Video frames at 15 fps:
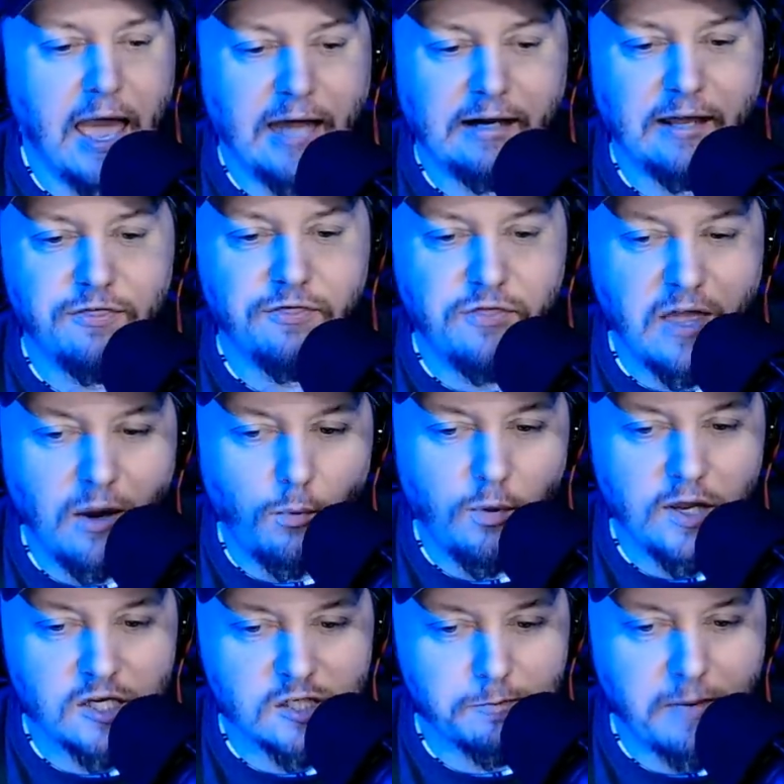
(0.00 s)
And I think
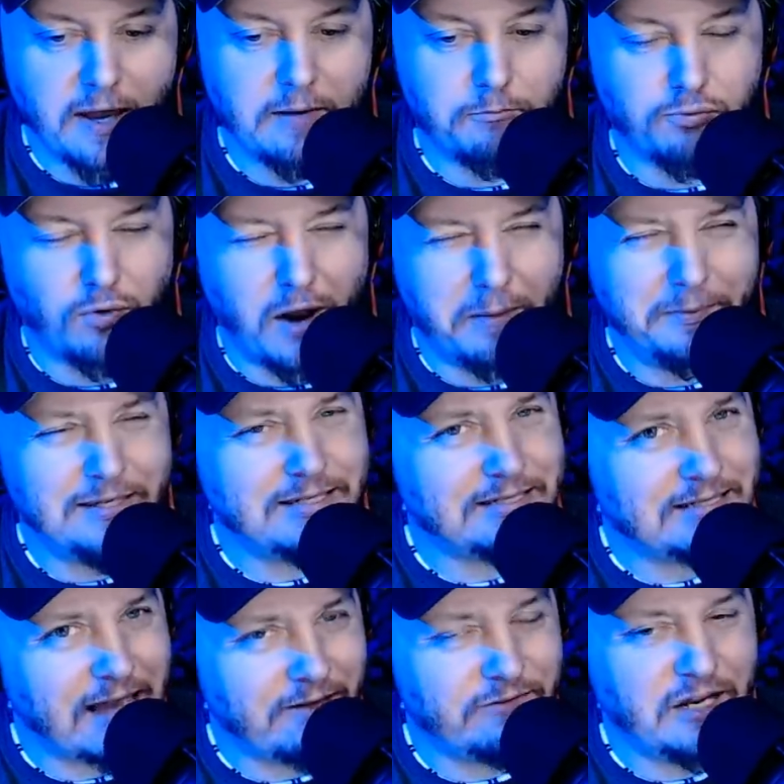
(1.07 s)
we spent probably
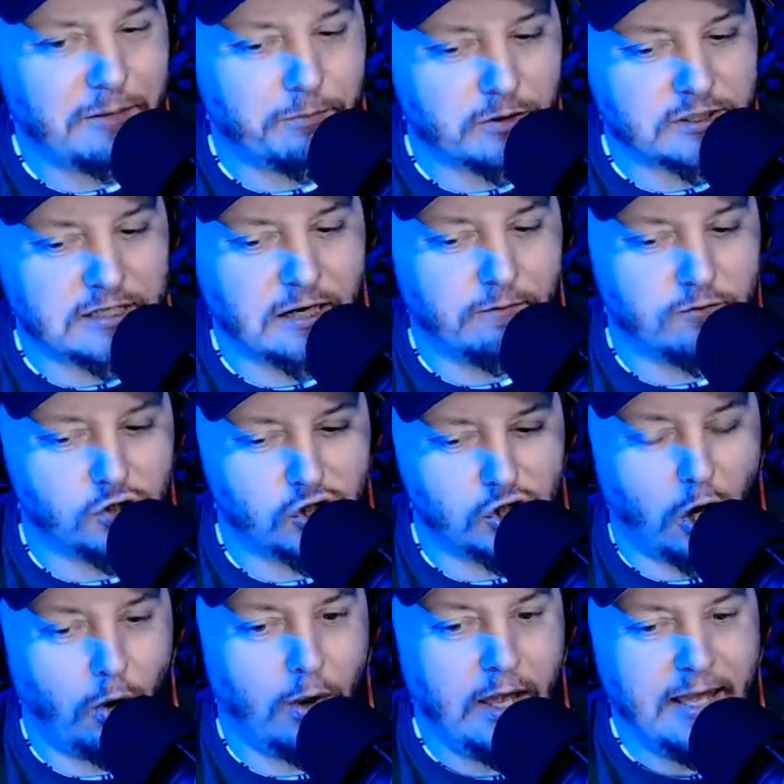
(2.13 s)
70% of the
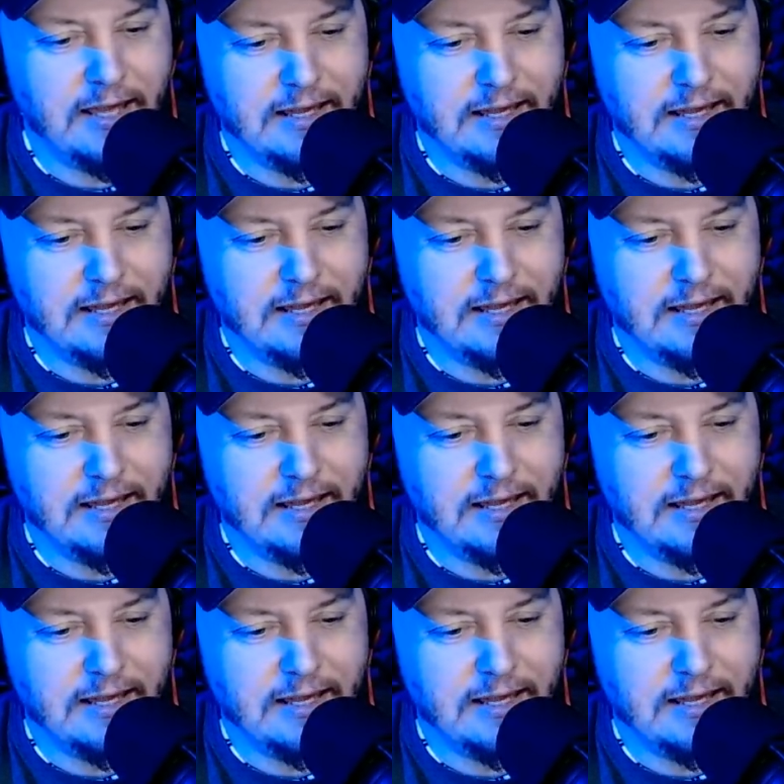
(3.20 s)
show